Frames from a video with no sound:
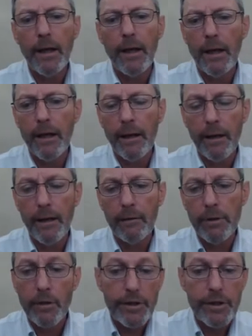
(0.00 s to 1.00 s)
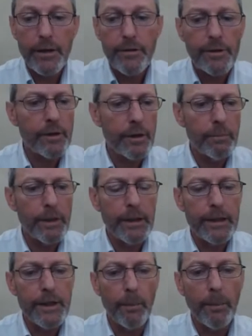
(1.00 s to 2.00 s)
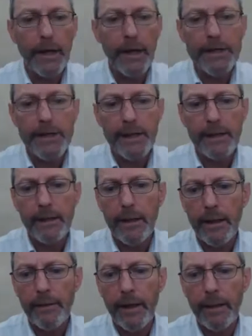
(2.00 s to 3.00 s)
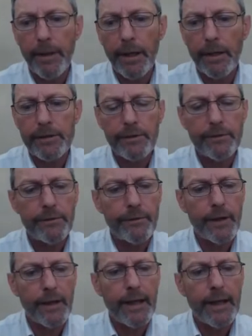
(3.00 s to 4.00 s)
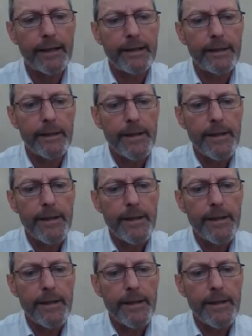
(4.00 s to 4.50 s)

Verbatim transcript: uh, a rhododendron completely dominating uh, that part of uh, land.